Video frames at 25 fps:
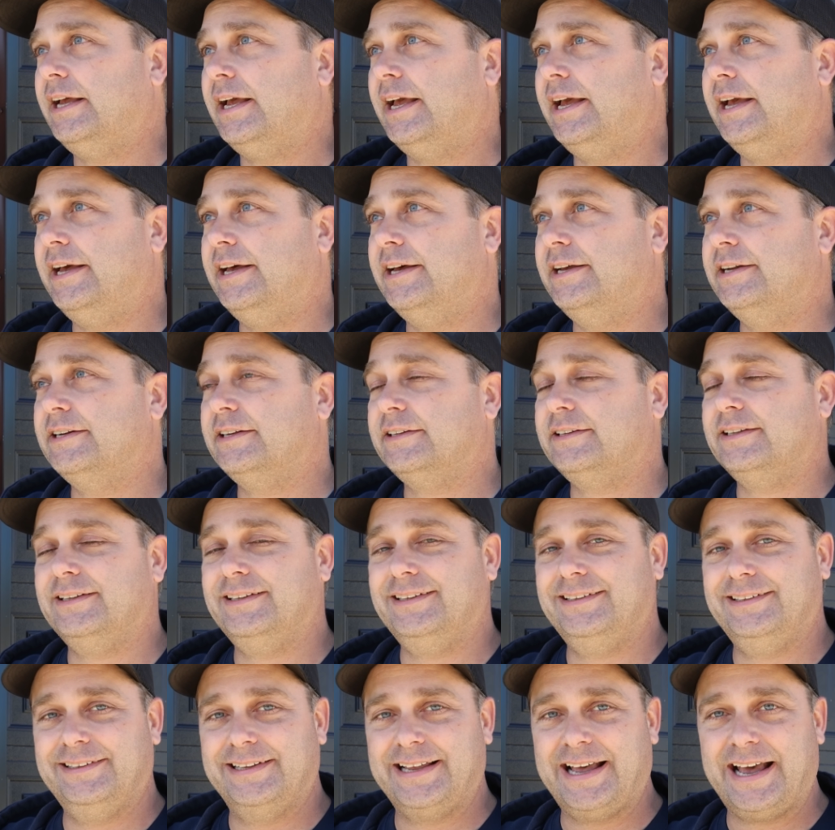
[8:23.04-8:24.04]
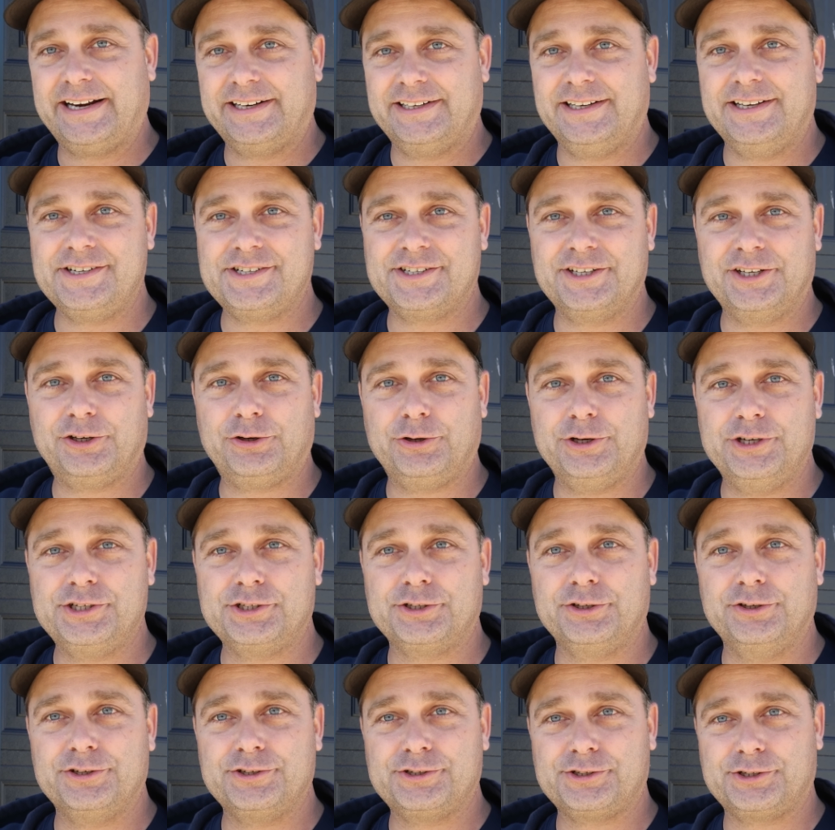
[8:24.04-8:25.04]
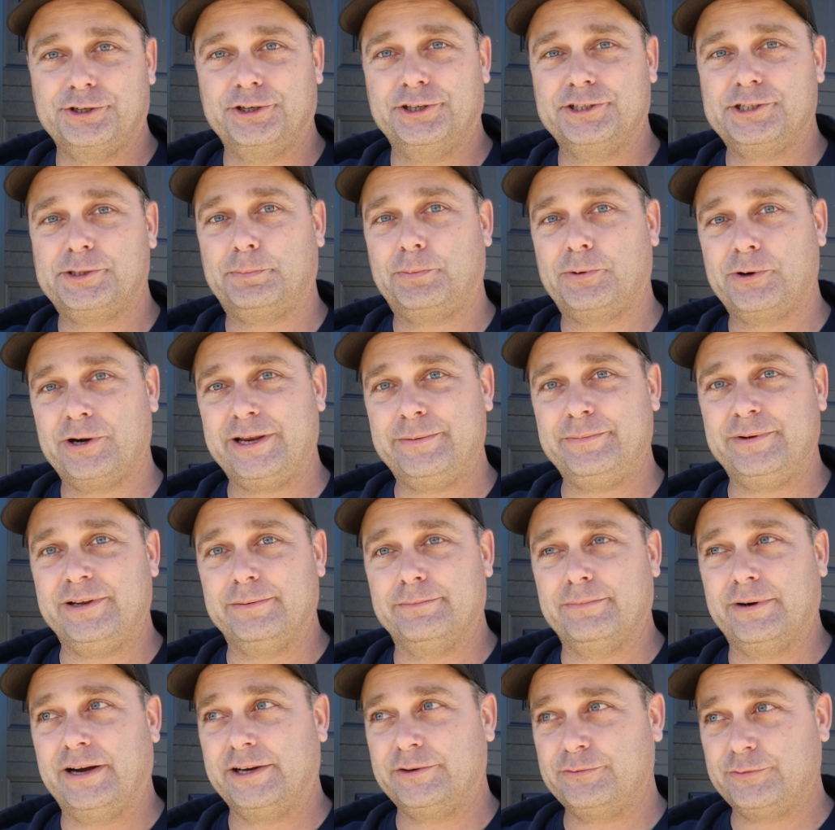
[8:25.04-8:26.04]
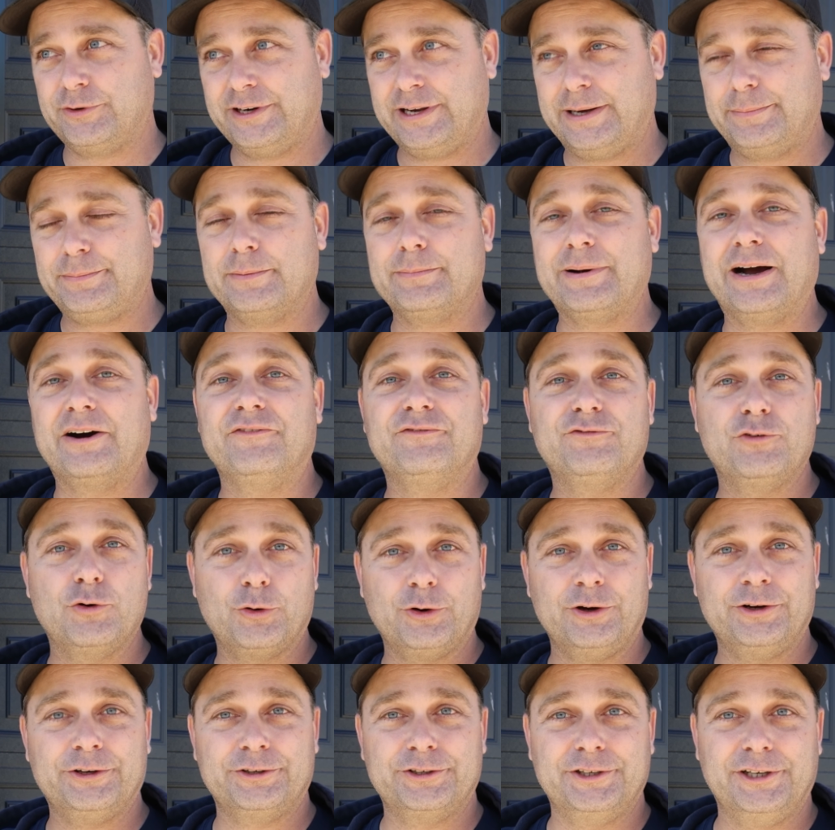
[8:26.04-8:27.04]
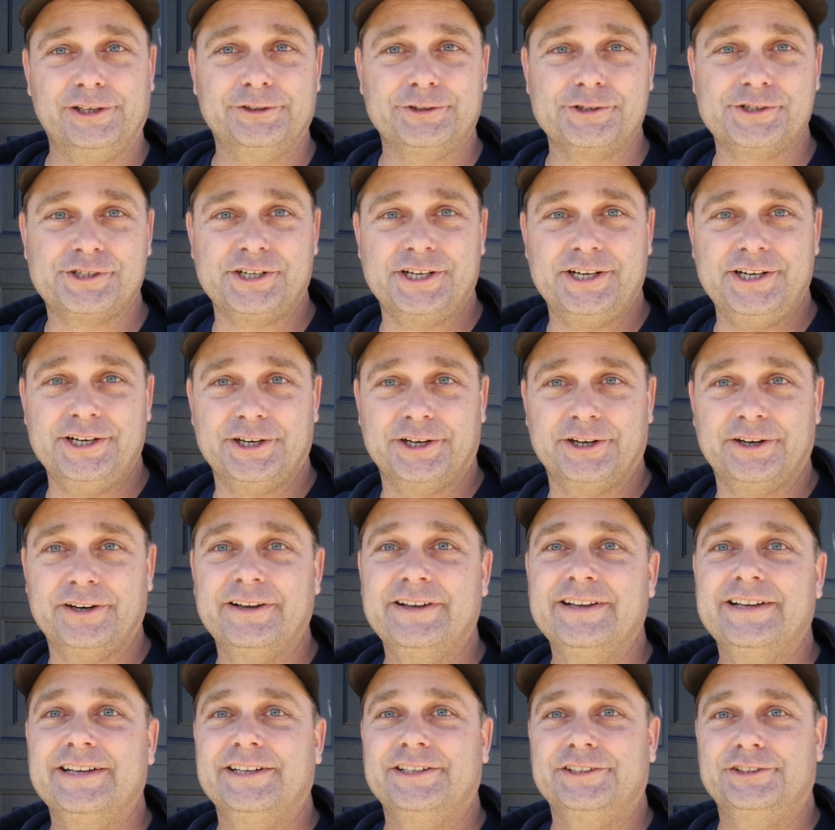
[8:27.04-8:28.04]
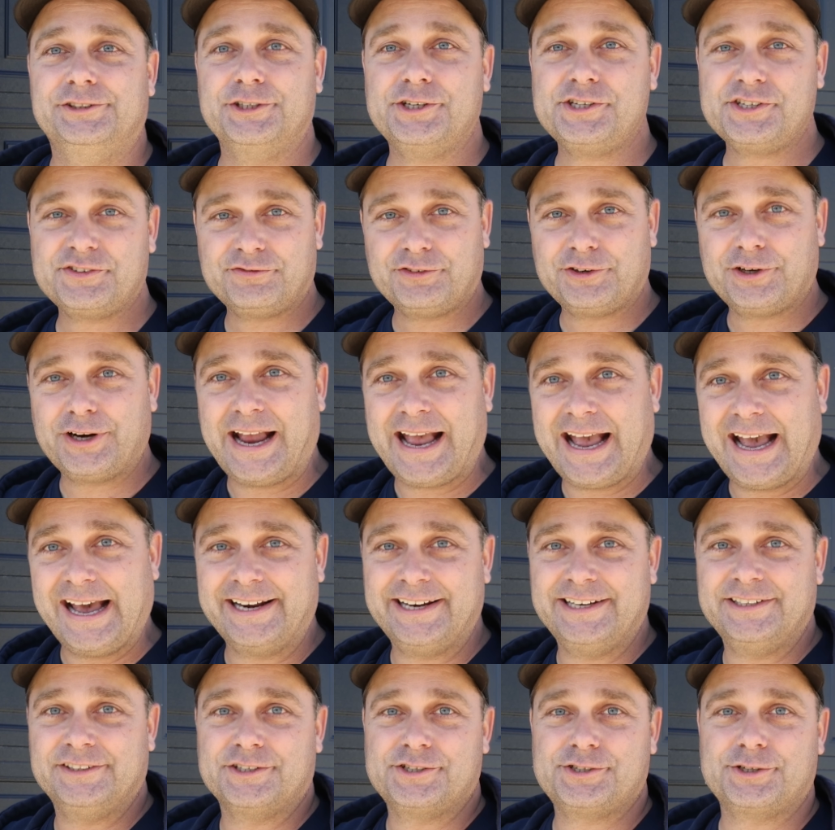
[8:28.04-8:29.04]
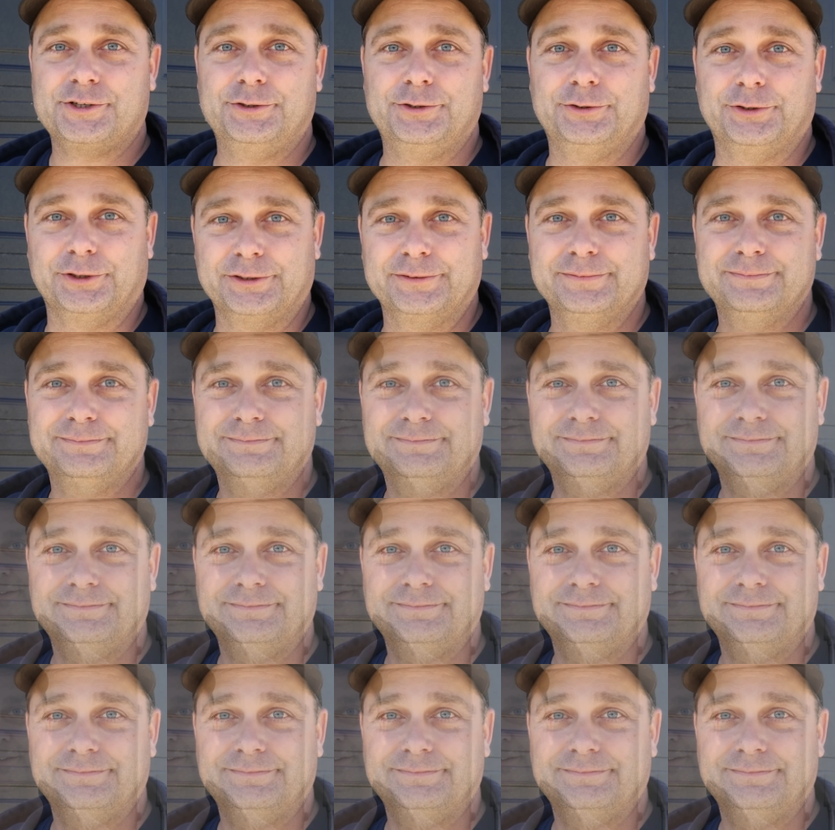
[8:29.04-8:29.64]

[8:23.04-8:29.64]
and that does increase your insurance premium. Mine went up about $400 a year just for adding the solar.